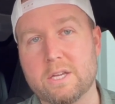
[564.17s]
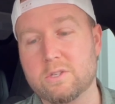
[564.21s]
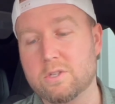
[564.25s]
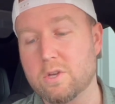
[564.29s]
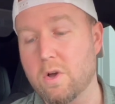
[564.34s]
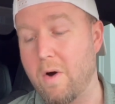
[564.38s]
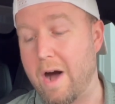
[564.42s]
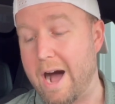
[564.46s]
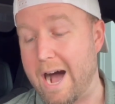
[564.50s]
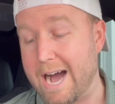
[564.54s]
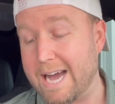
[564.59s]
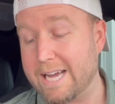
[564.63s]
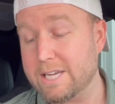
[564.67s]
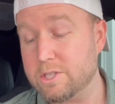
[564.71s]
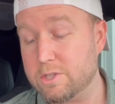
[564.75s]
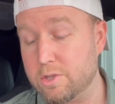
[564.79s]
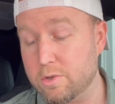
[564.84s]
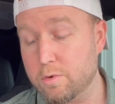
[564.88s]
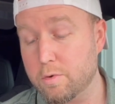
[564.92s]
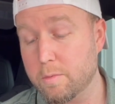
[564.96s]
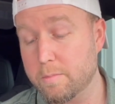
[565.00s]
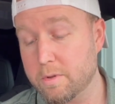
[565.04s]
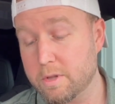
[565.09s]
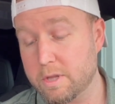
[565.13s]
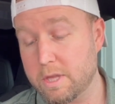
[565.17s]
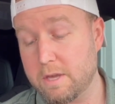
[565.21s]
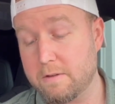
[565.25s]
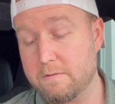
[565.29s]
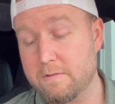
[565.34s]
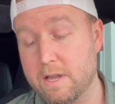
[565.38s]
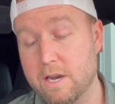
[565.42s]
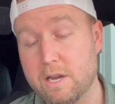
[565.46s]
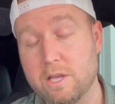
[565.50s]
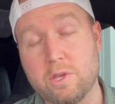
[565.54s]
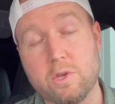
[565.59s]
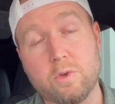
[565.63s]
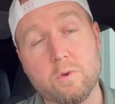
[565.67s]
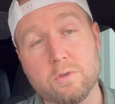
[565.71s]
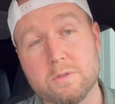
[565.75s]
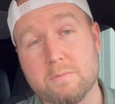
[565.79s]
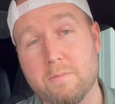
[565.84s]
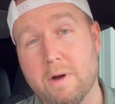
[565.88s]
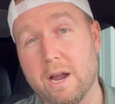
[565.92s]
So I do believe that a used